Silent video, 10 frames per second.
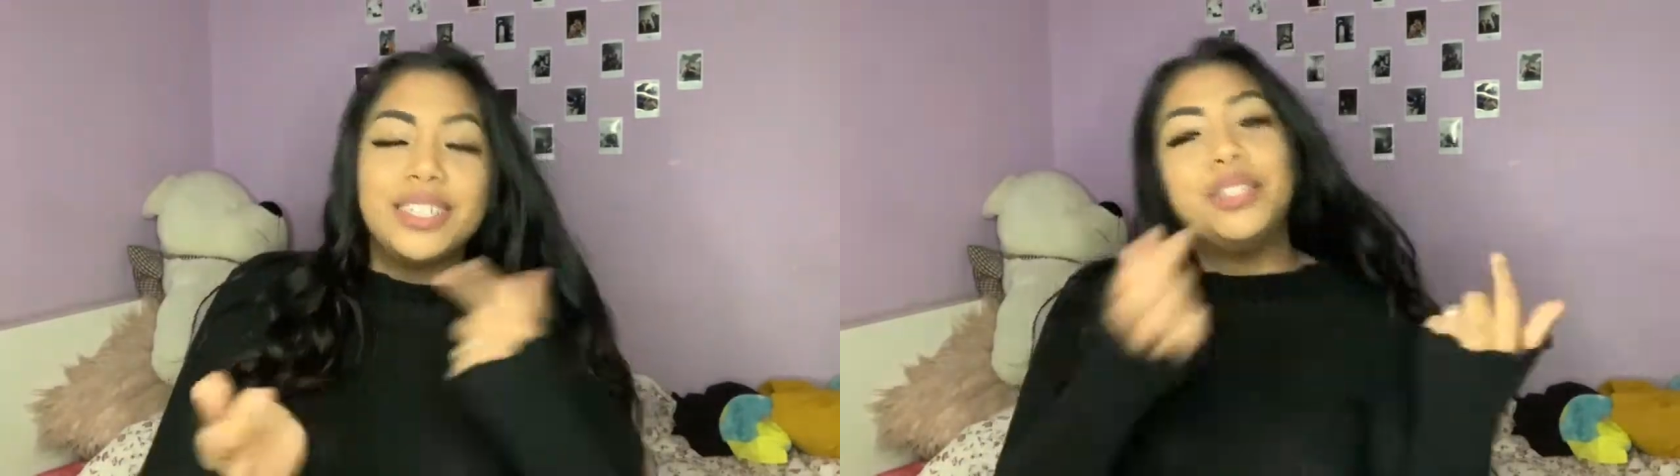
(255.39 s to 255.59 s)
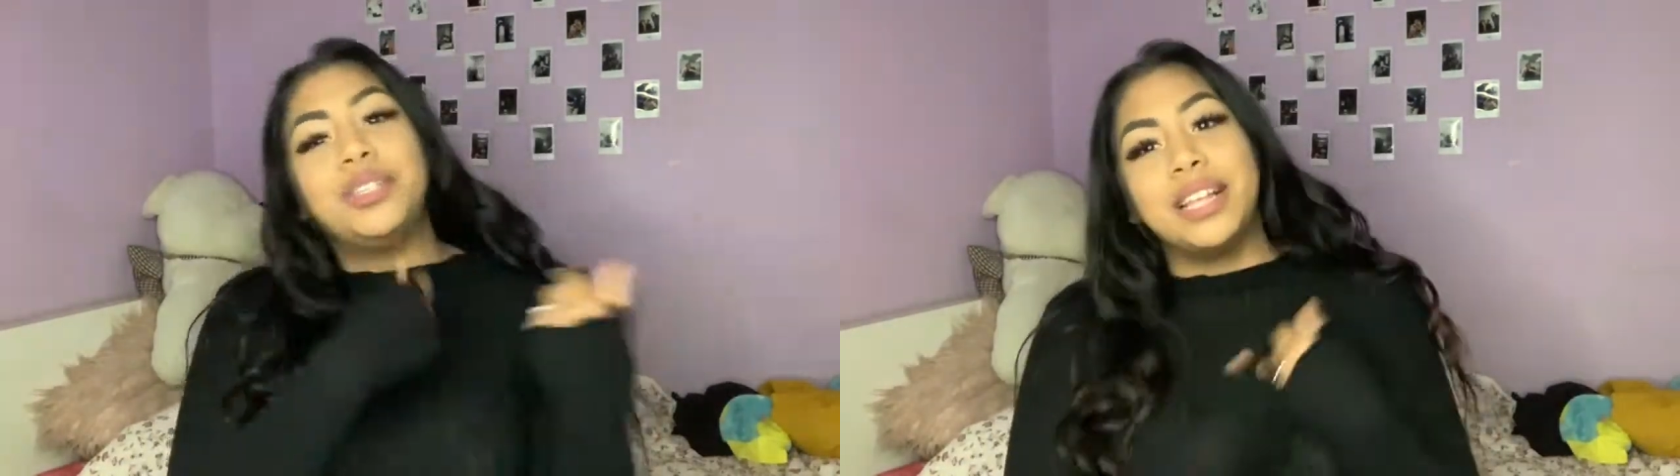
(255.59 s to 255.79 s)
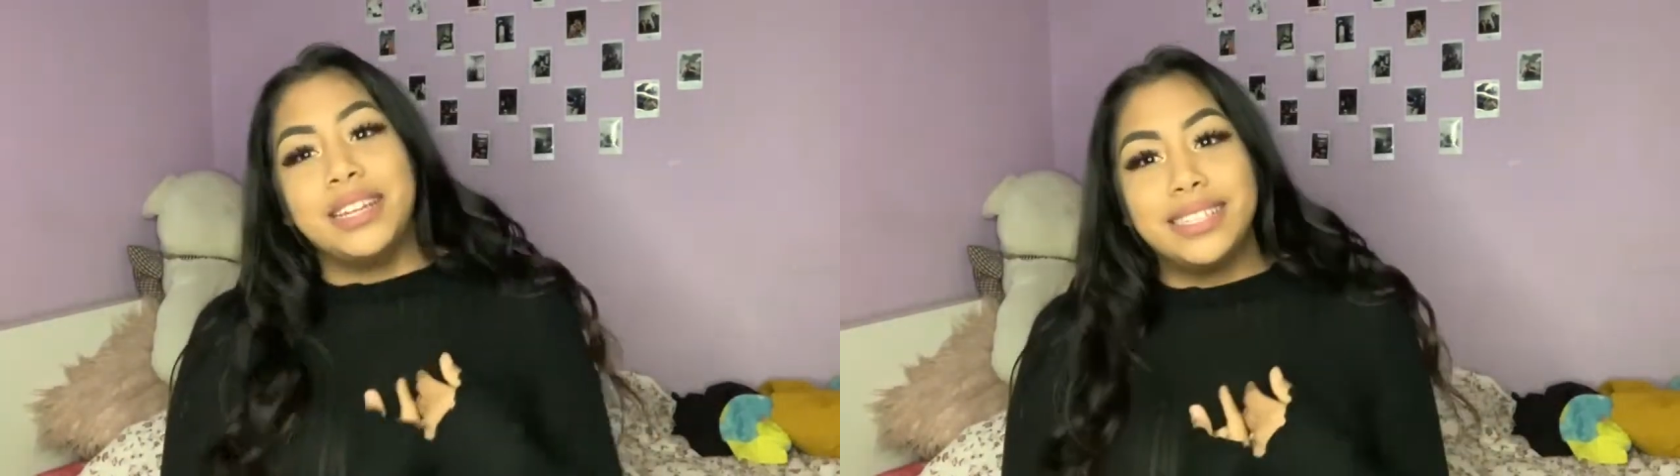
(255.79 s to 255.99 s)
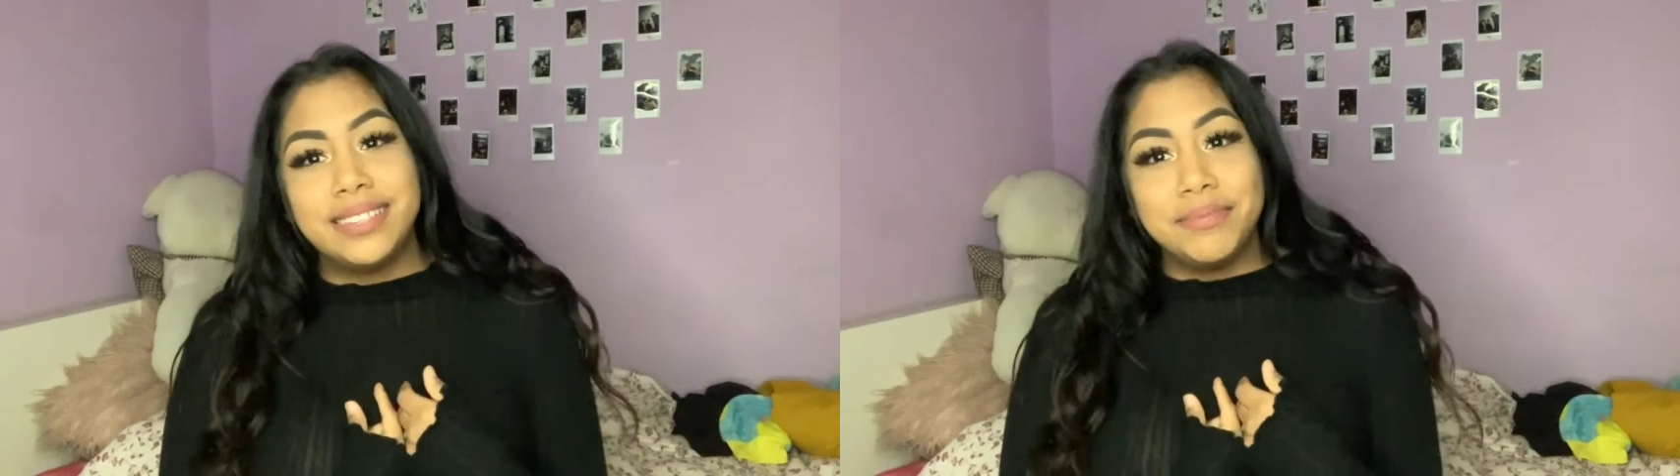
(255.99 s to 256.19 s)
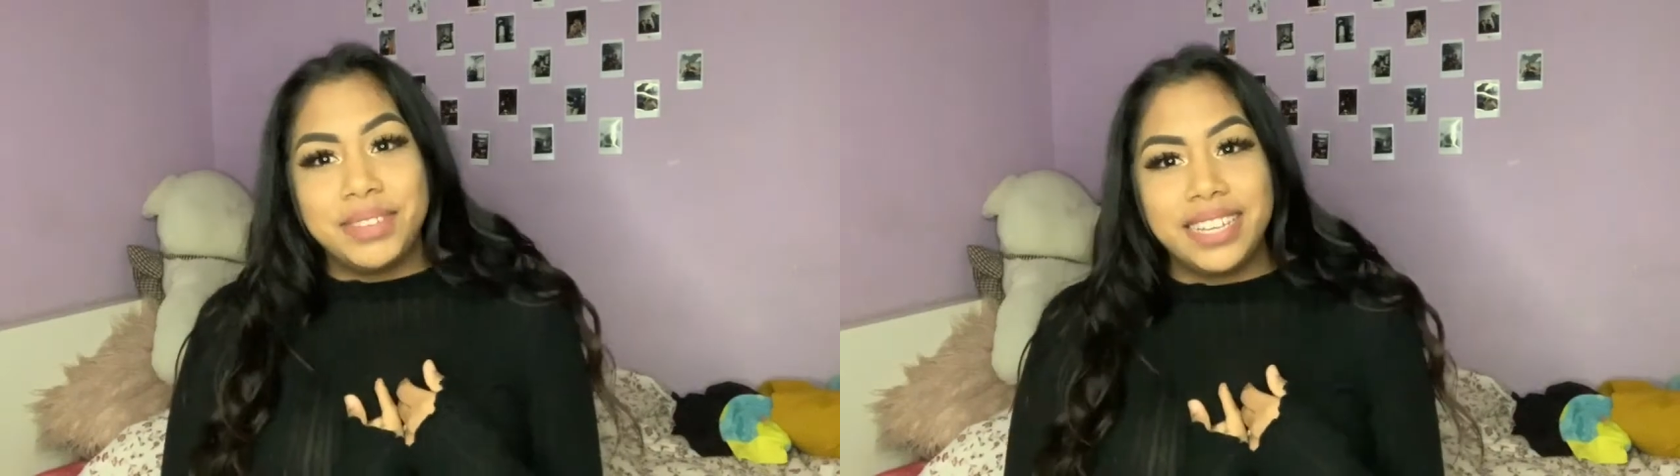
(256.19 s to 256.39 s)
and she sent
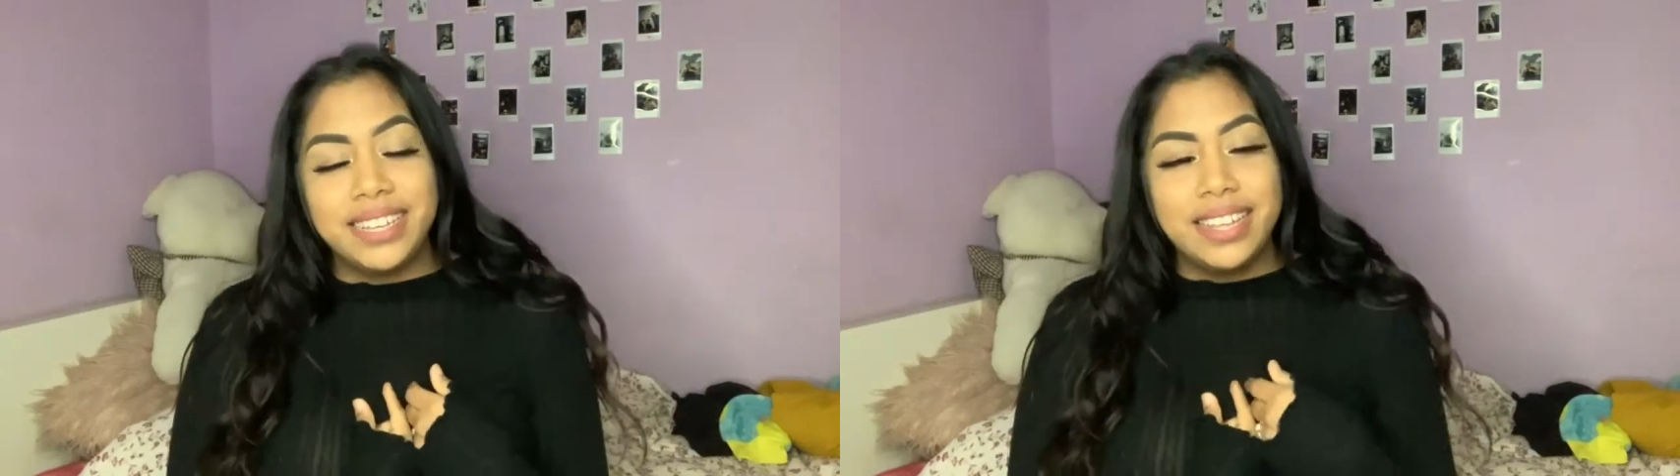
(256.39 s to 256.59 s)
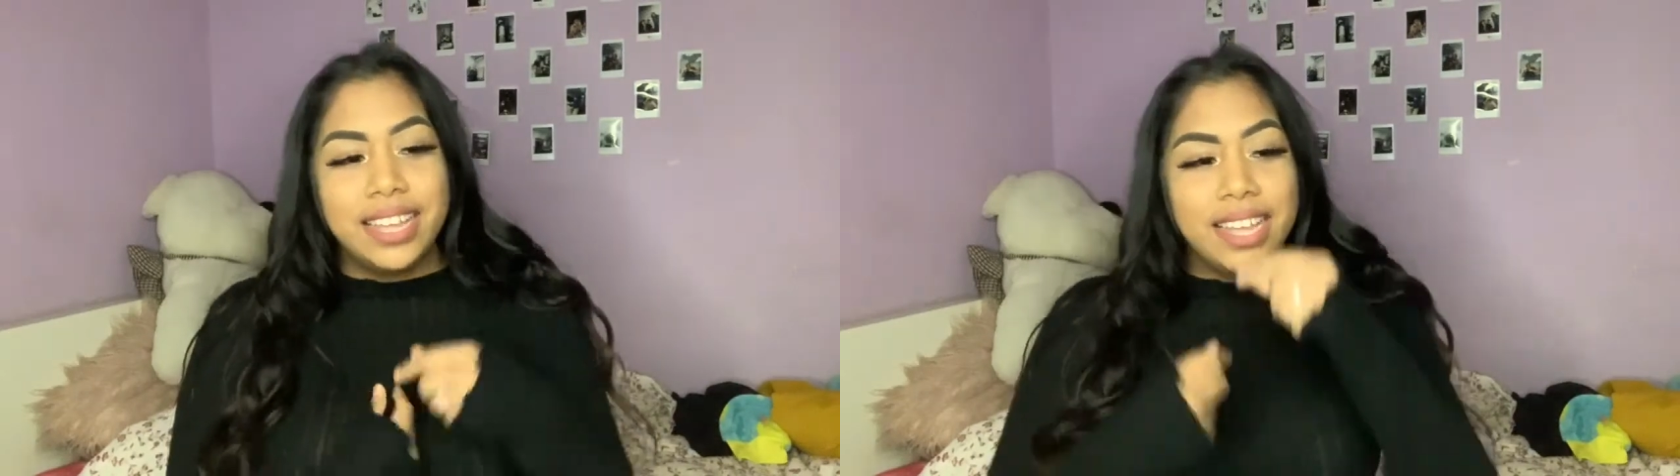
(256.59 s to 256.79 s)
it to me.